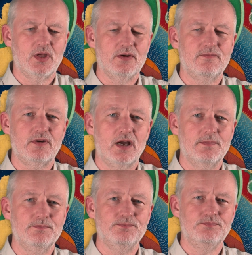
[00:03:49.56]

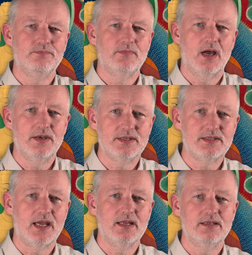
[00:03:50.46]
firm
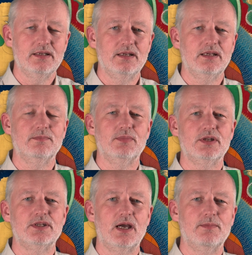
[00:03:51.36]
understanding in
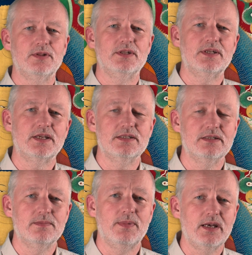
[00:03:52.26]
Buddha Dharma that
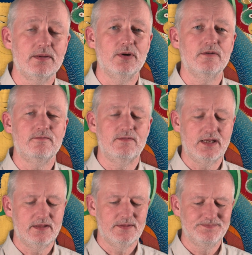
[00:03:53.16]
doesn't depend upon
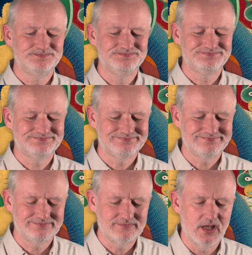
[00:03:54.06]
faith.
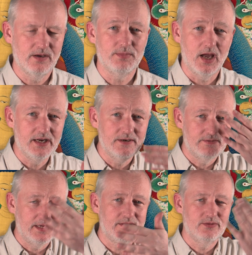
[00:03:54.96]
Blind
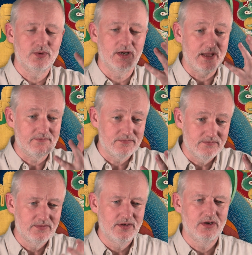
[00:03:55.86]
faith will have
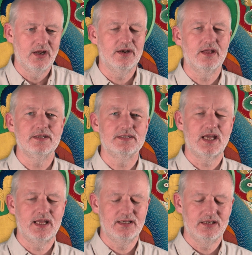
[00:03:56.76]
an
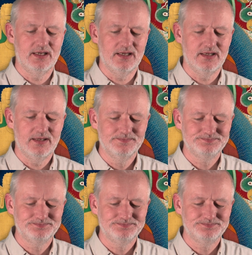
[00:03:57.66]
understanding clearly.